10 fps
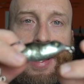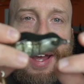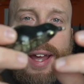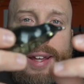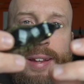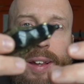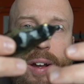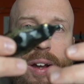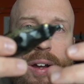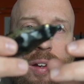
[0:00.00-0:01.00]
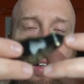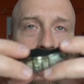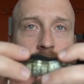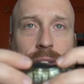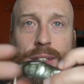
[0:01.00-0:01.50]
And uh,
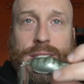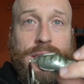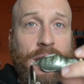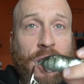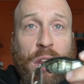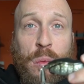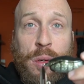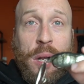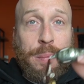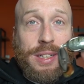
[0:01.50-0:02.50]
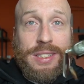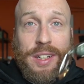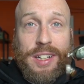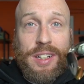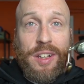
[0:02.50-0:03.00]
this is another one I'm
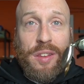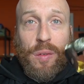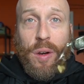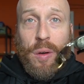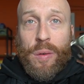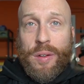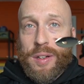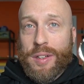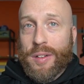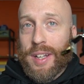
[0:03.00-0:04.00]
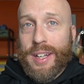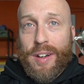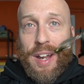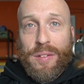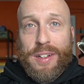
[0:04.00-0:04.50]
excited to throw. You can hear
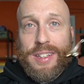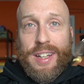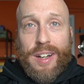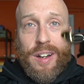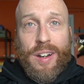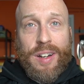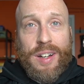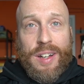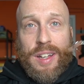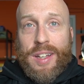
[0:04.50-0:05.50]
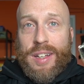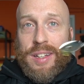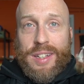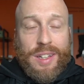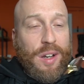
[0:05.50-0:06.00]
that right there.
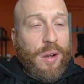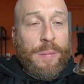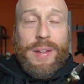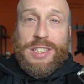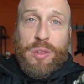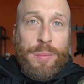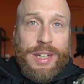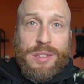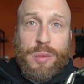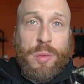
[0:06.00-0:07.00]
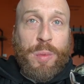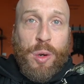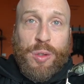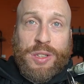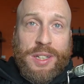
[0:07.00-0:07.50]
Um, that's going to make some
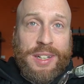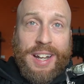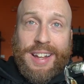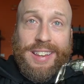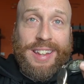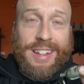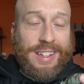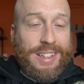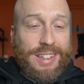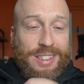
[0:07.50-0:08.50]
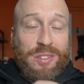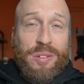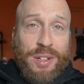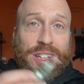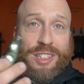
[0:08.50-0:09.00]
commotion. That thing is
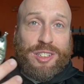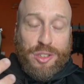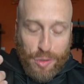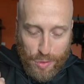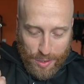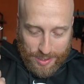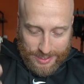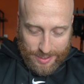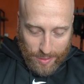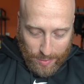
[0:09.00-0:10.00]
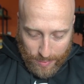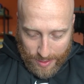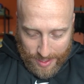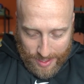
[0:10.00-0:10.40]
going to get destroyed. So